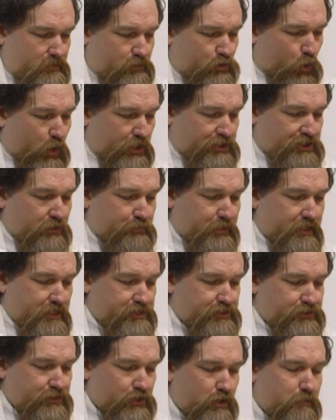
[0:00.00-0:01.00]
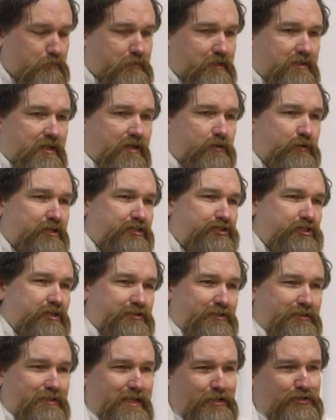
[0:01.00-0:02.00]
Nor should we assume that the
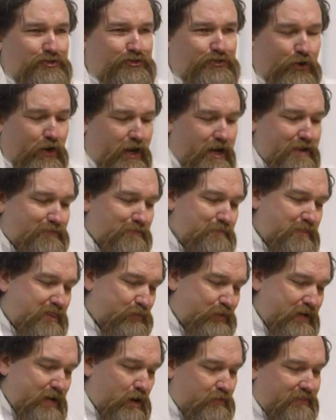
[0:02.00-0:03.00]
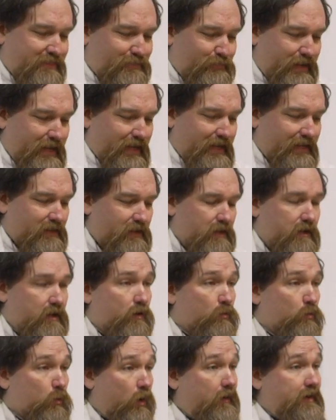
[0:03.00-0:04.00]
Christians in that story from 303
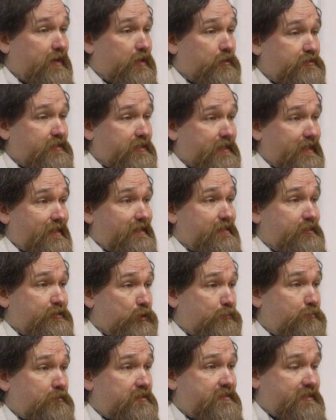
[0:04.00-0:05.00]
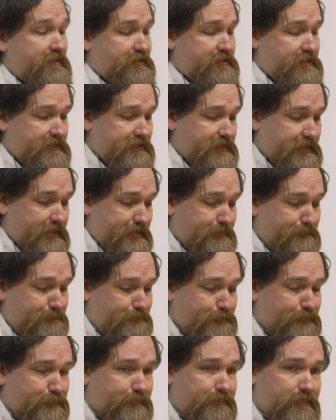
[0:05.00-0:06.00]
were using it superstitiously.
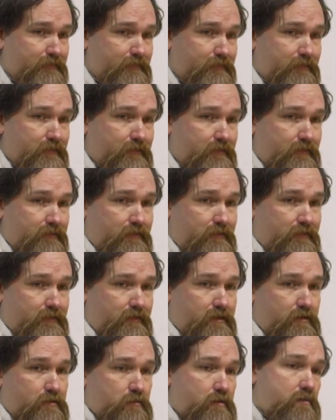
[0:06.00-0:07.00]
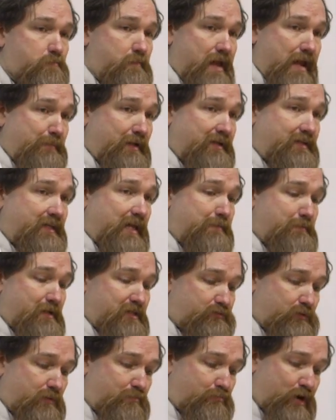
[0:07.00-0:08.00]
Maybe
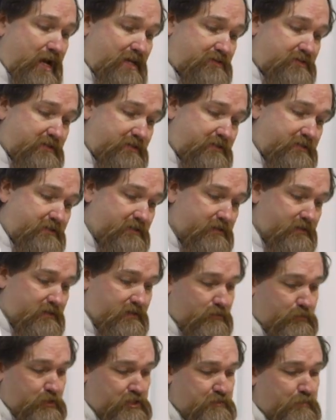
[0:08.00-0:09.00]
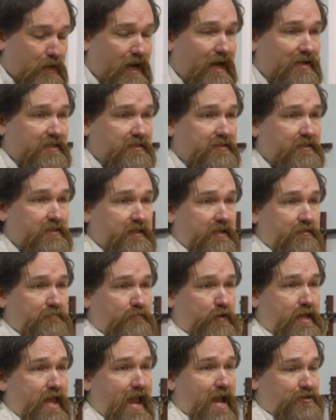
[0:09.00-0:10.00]
demons were present, responding to the
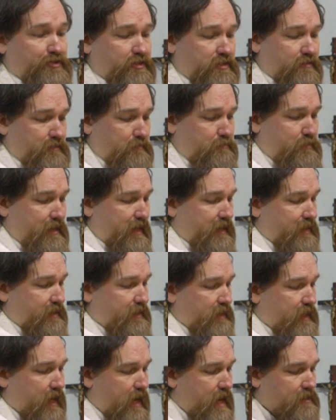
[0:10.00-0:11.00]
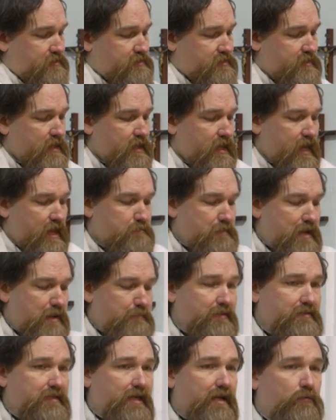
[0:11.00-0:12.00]
invocation of the pagan gods, and
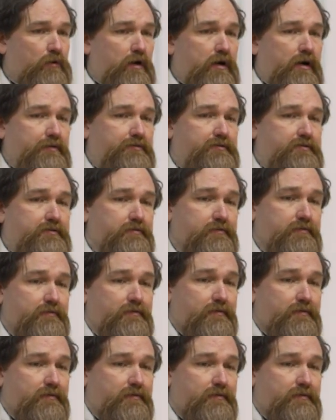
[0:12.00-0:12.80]
maybe they weren't.